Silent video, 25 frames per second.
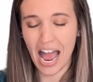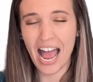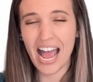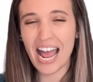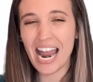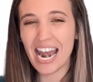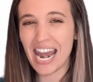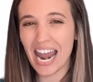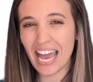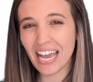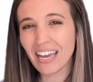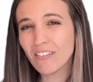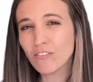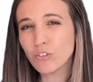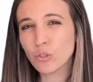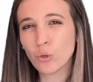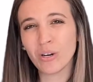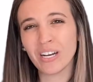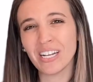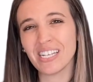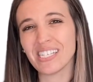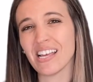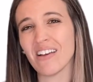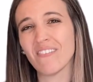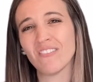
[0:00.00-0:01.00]
Negative
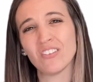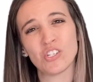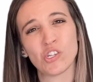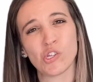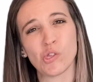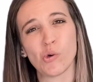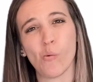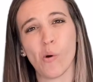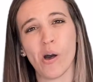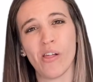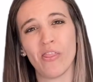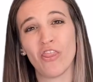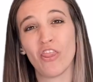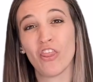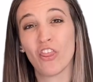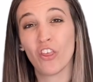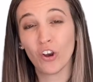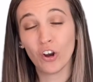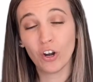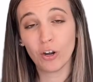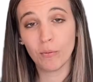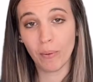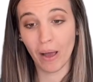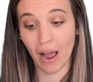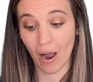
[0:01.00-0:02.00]
27 to the 1
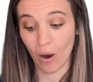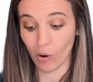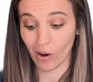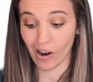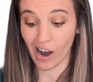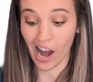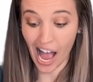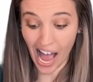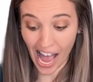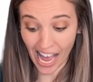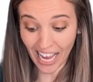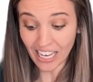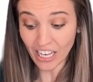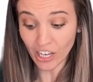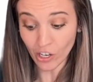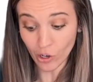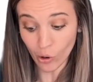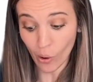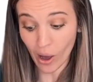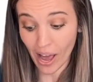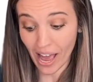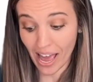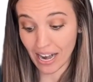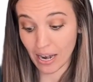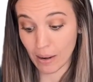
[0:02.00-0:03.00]
third power, I can
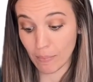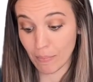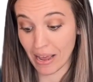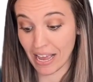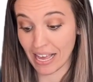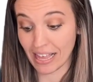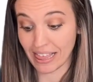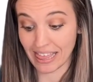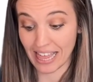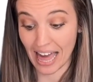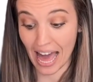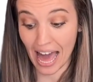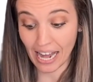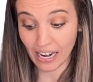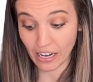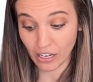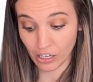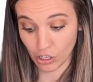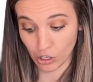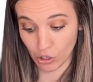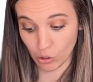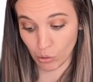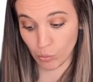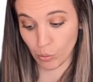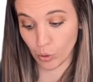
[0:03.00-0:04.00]
go ahead and make that a
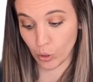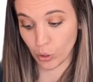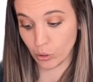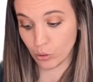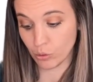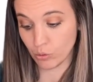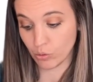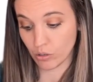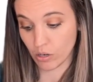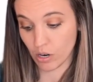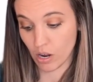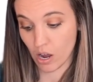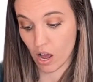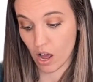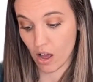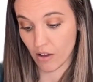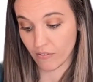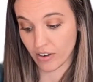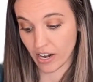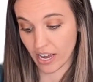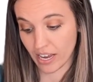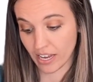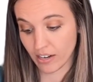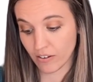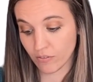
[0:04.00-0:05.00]
cube root of
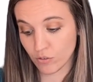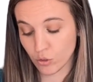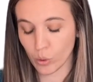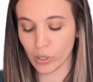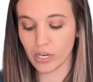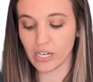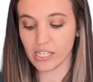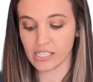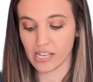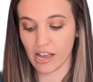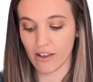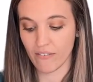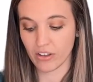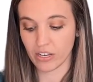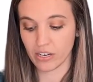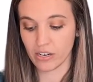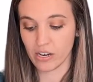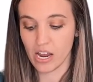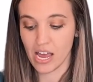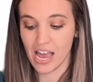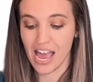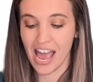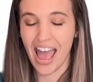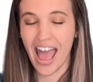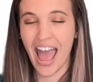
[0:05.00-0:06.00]
negative 27
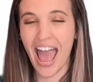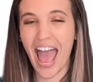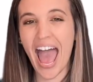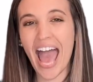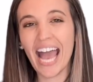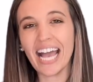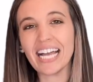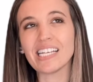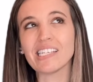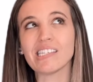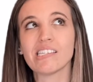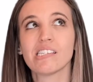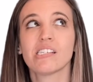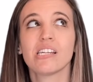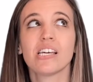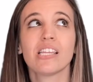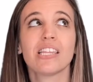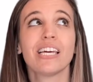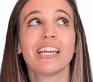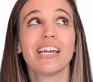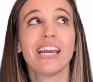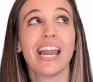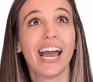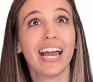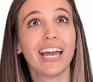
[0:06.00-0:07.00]
x to
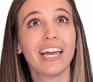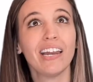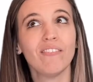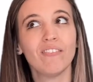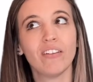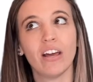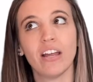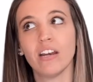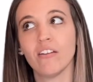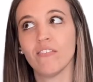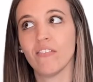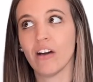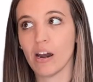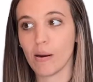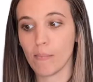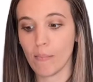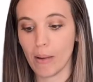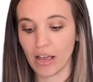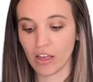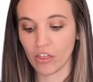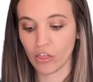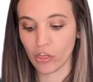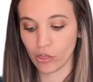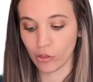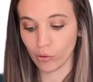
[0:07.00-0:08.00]
the negative 9 divided
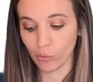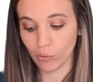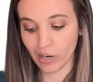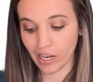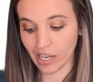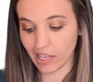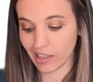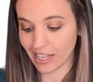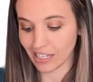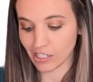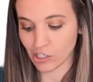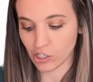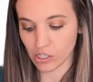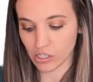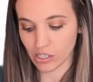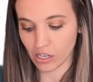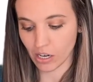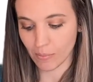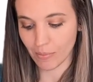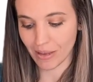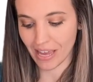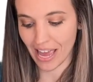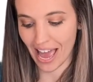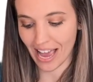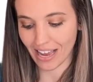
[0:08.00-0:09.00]
by 3, that's just
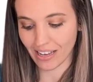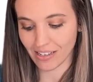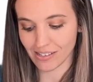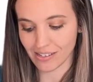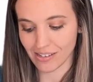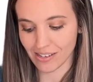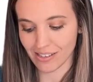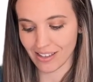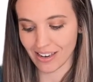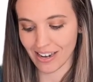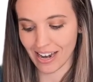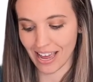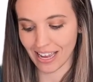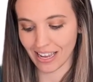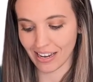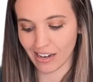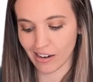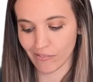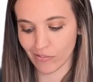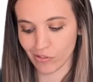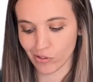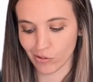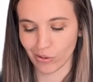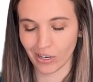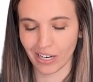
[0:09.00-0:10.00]
going to be x to the
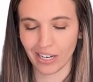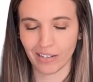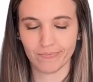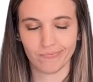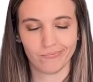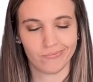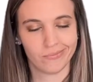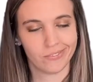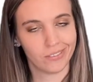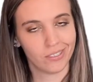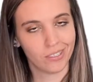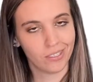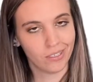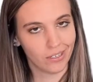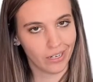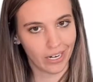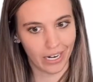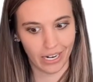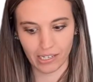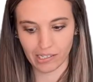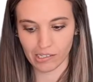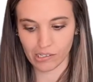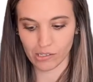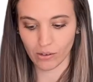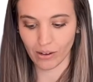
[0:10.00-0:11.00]
negative 3. All
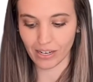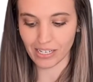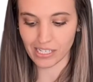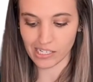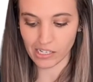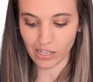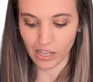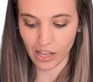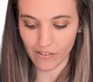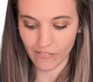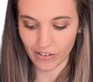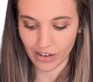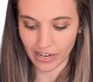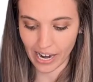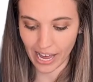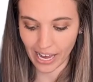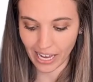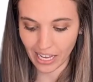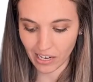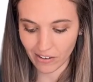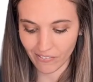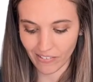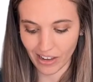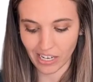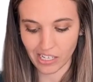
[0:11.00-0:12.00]
right, so I still have a
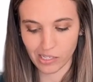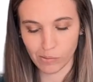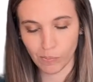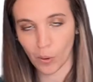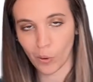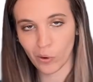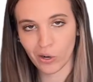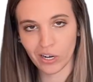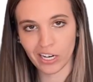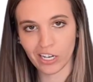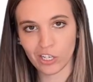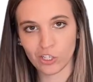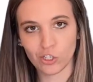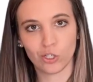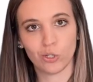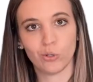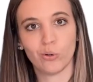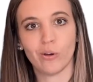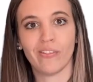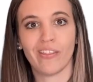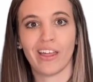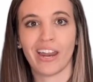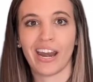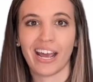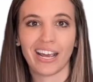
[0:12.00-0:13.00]
negative exponent issue,
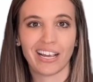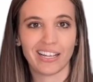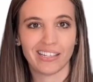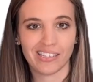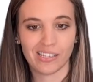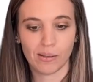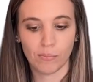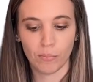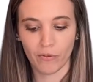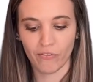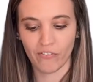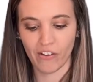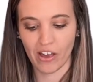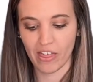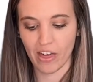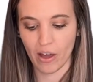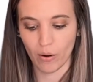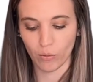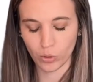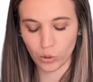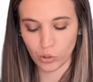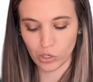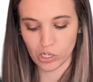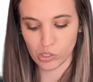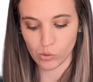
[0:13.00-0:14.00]
and then I can simplify that
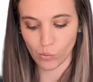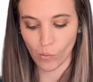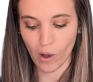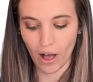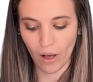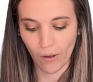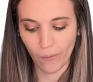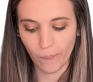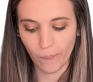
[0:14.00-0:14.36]
root as well.